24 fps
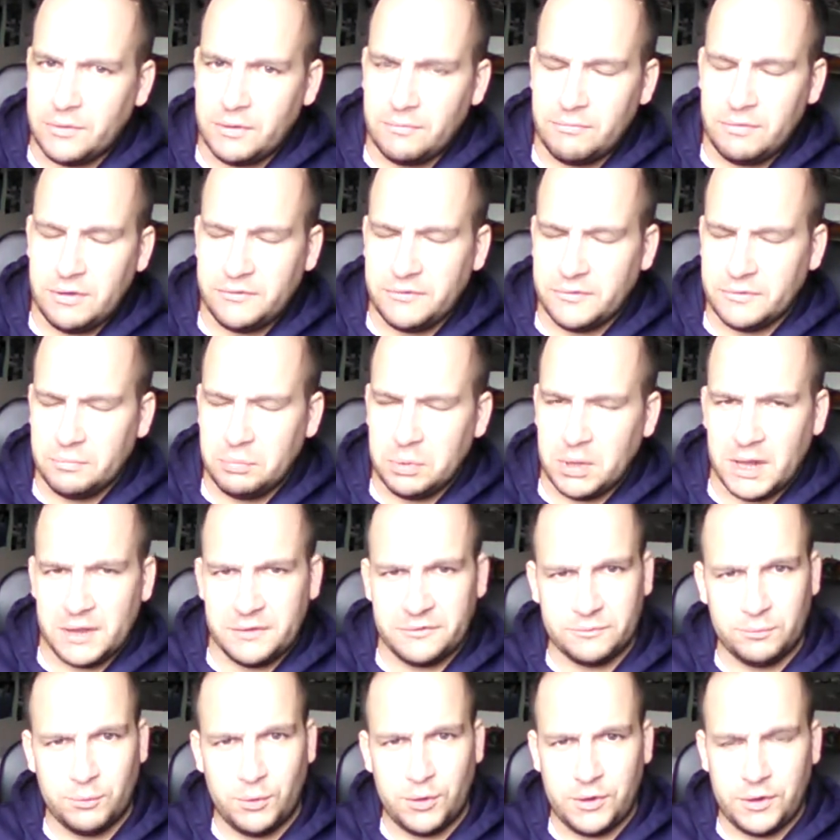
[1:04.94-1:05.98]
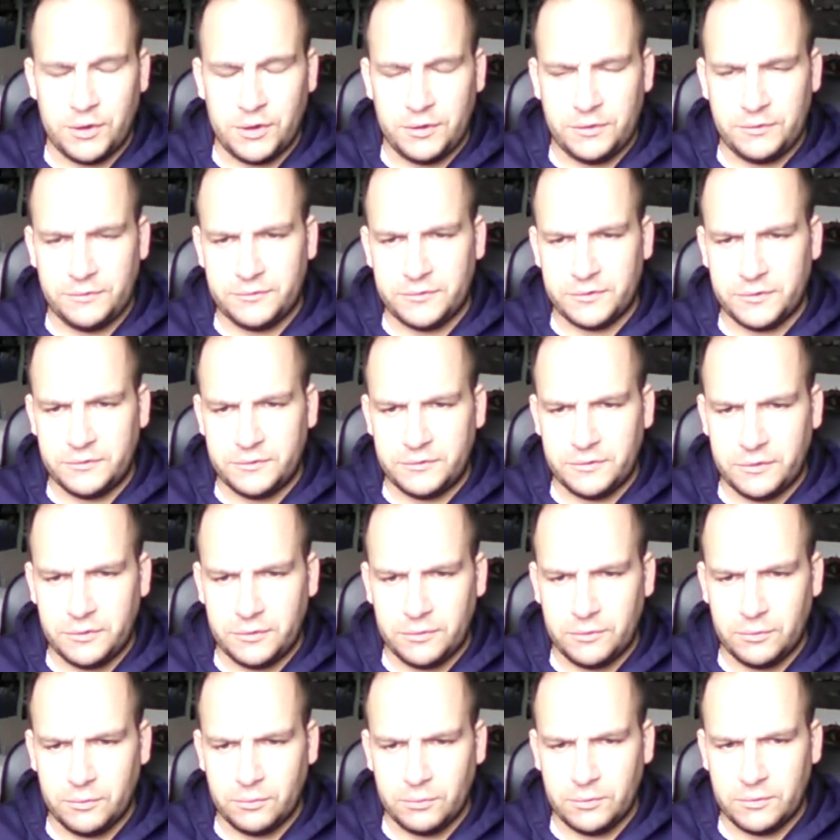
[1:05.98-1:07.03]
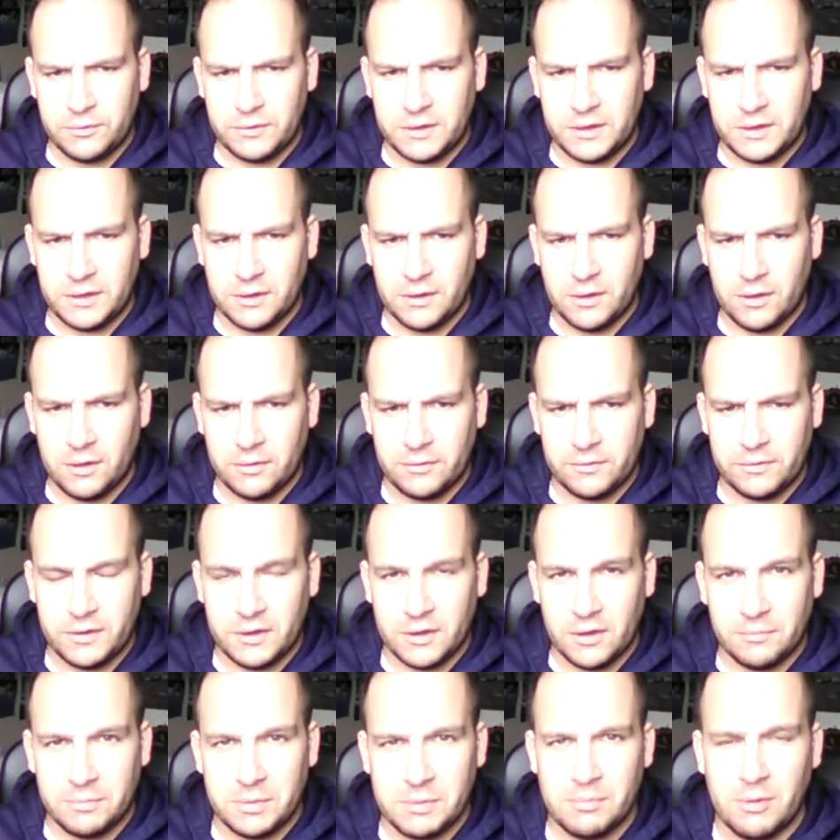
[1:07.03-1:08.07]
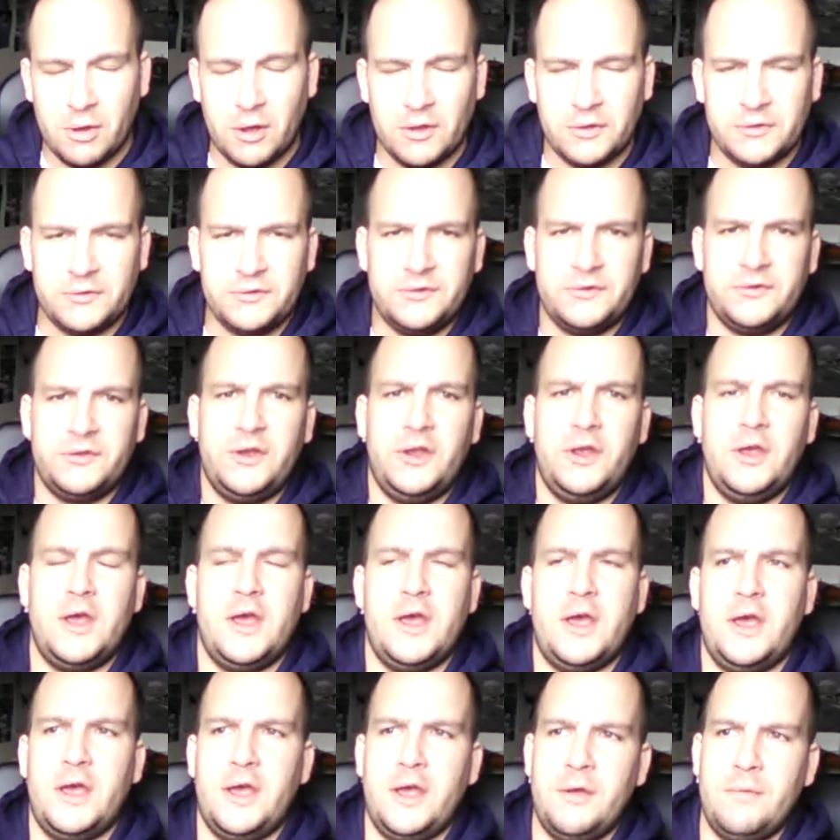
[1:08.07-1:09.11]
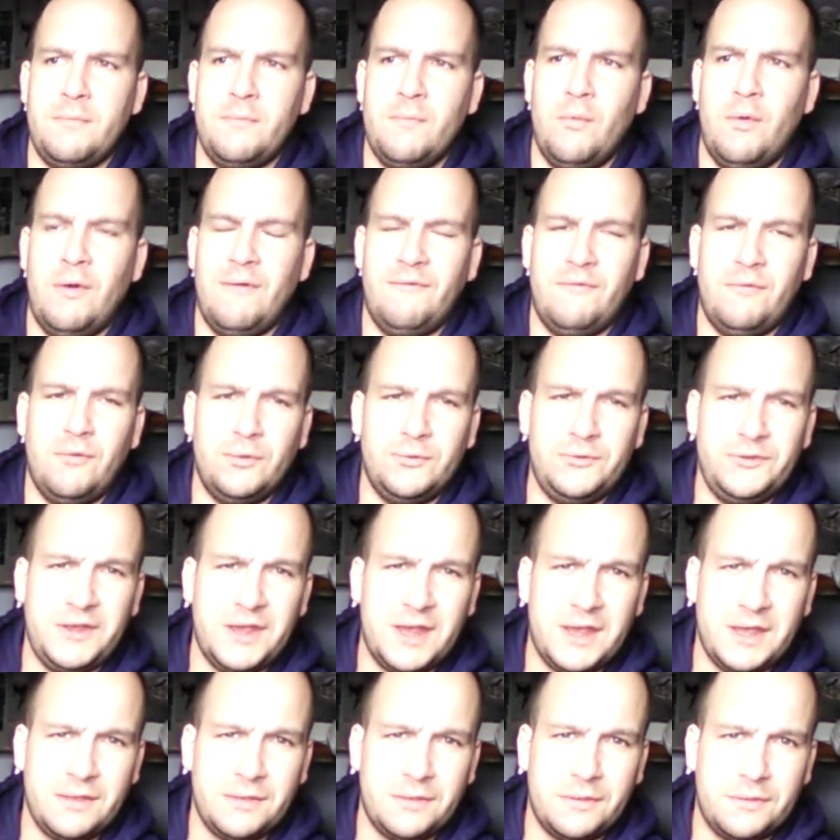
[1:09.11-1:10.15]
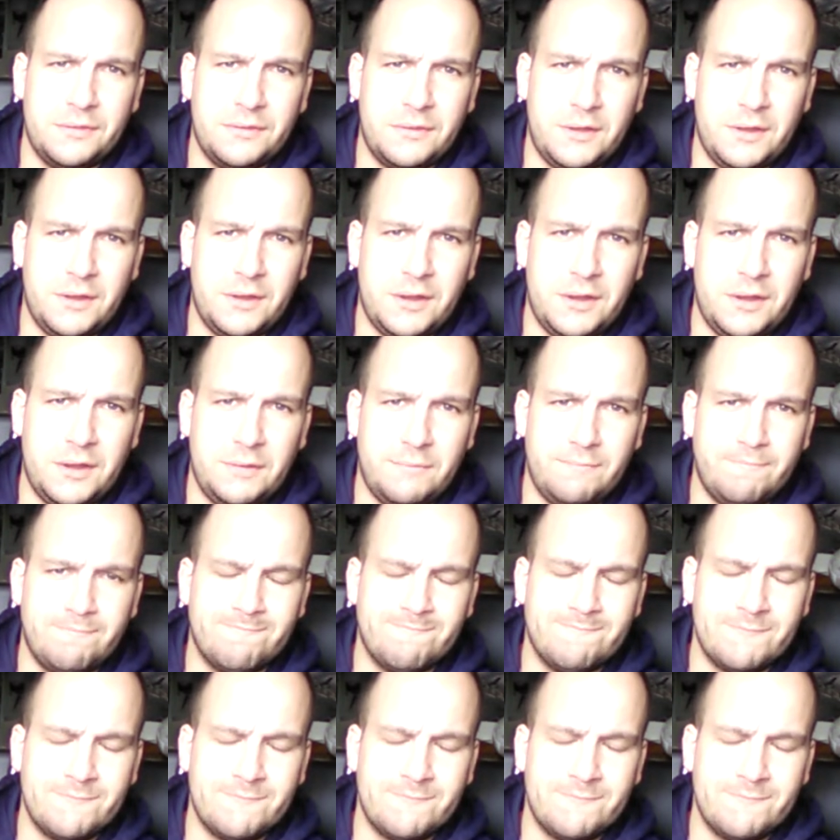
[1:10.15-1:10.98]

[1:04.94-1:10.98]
the original plans were to do the Hobby Boss 148th